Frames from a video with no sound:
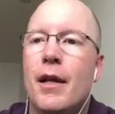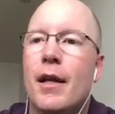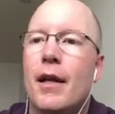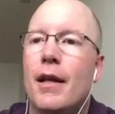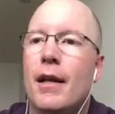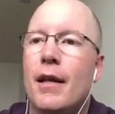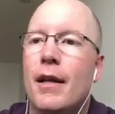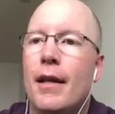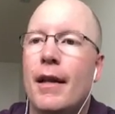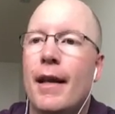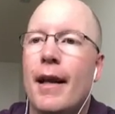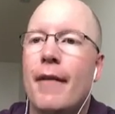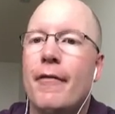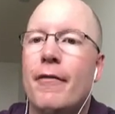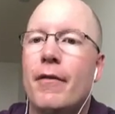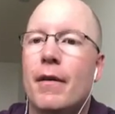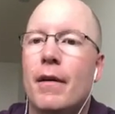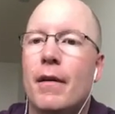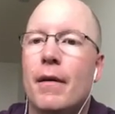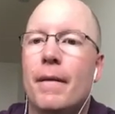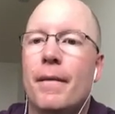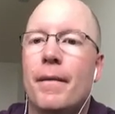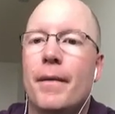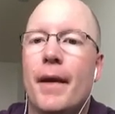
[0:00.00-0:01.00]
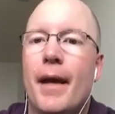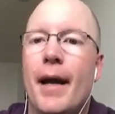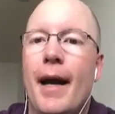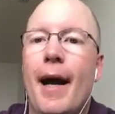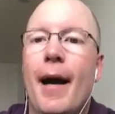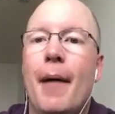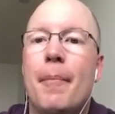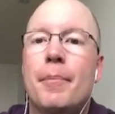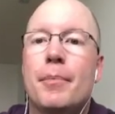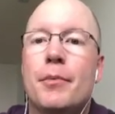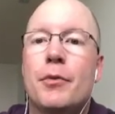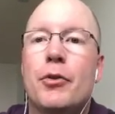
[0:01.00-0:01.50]
level
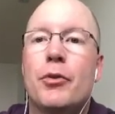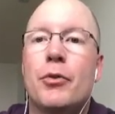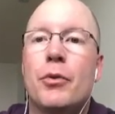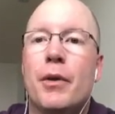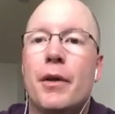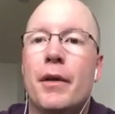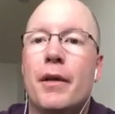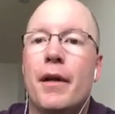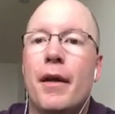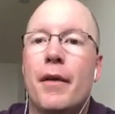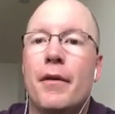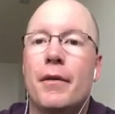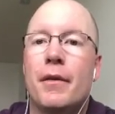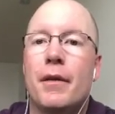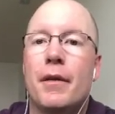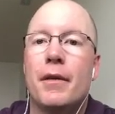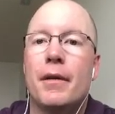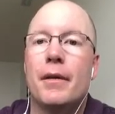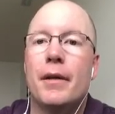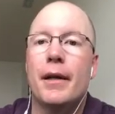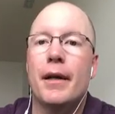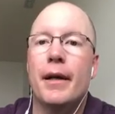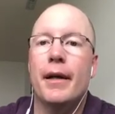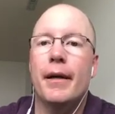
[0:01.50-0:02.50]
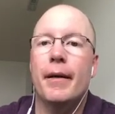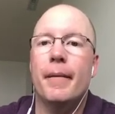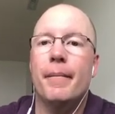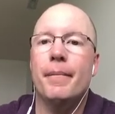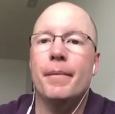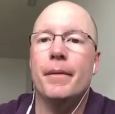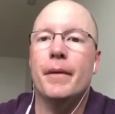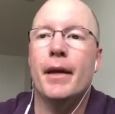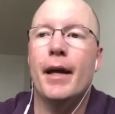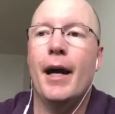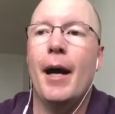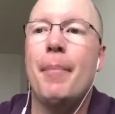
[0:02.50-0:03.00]
up to another
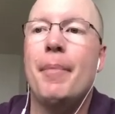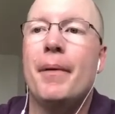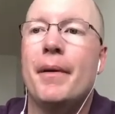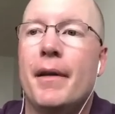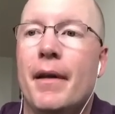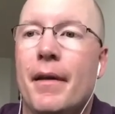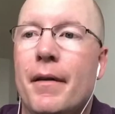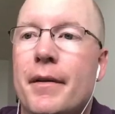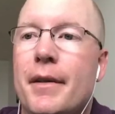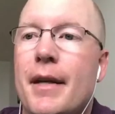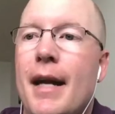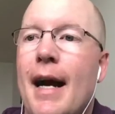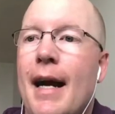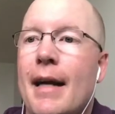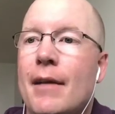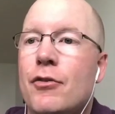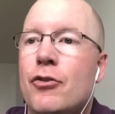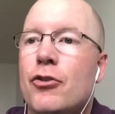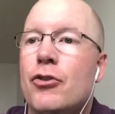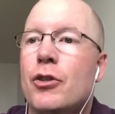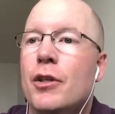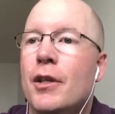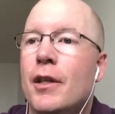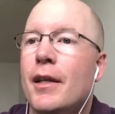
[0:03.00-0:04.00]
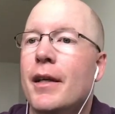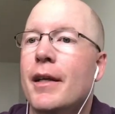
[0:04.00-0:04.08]
notch?